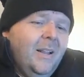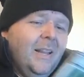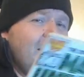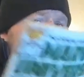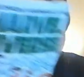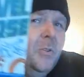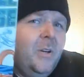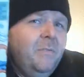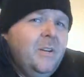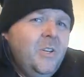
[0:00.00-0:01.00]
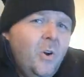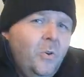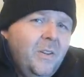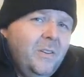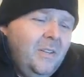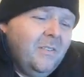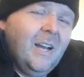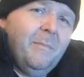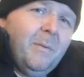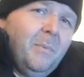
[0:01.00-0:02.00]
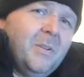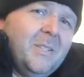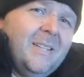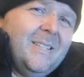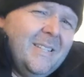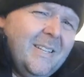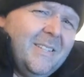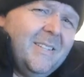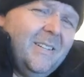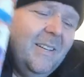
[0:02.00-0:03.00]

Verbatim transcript: A lot of people don't even know that these comic books exist.